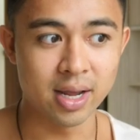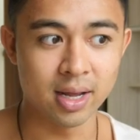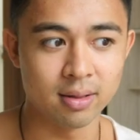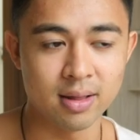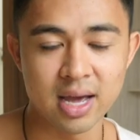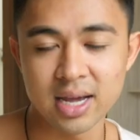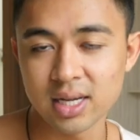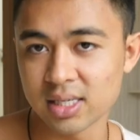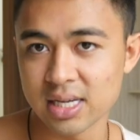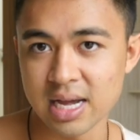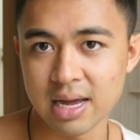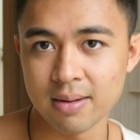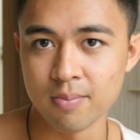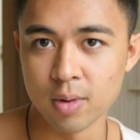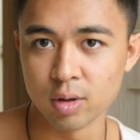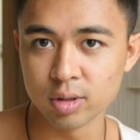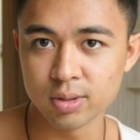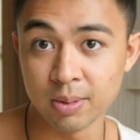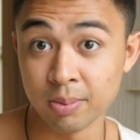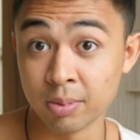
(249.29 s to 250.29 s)
And like I said,
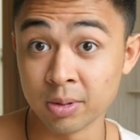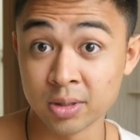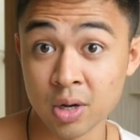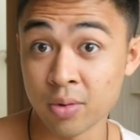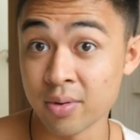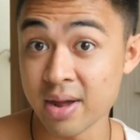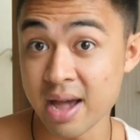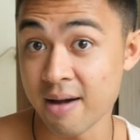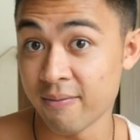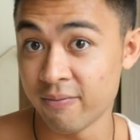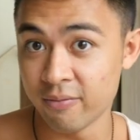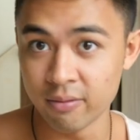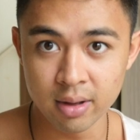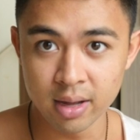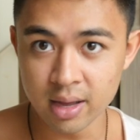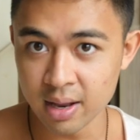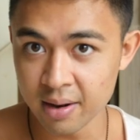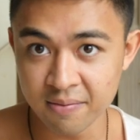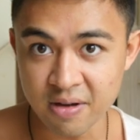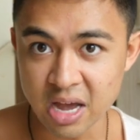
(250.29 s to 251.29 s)
most people don't have
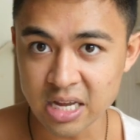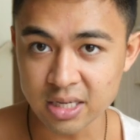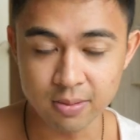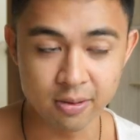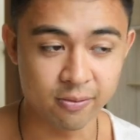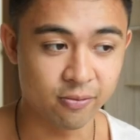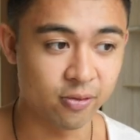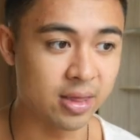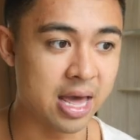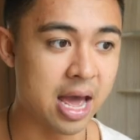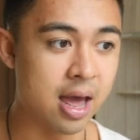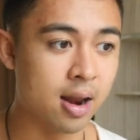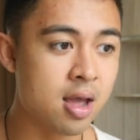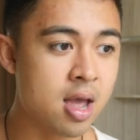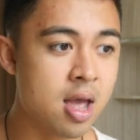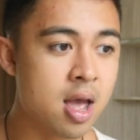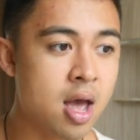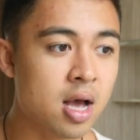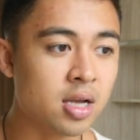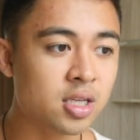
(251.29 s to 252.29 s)
investment for that.
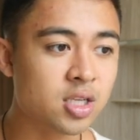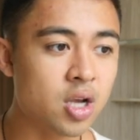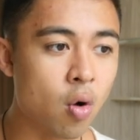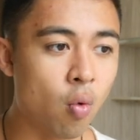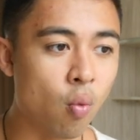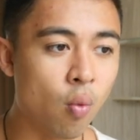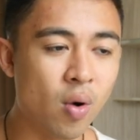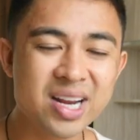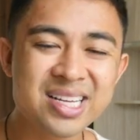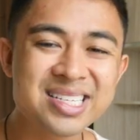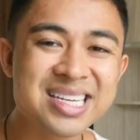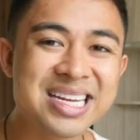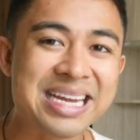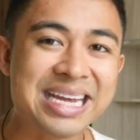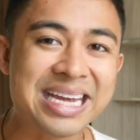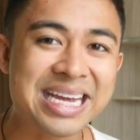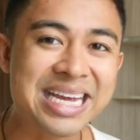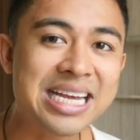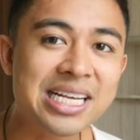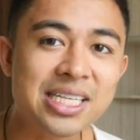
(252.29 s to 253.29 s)
So what is
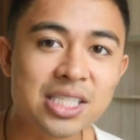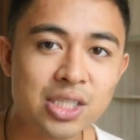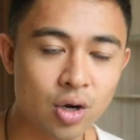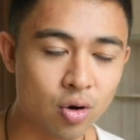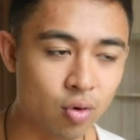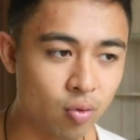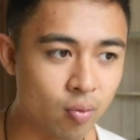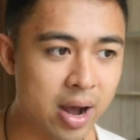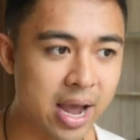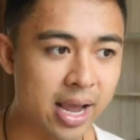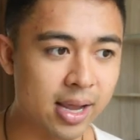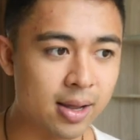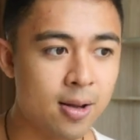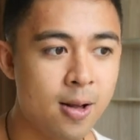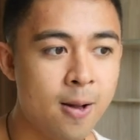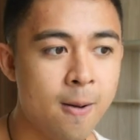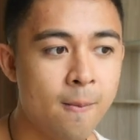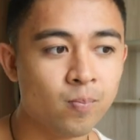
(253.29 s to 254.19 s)
an easier way?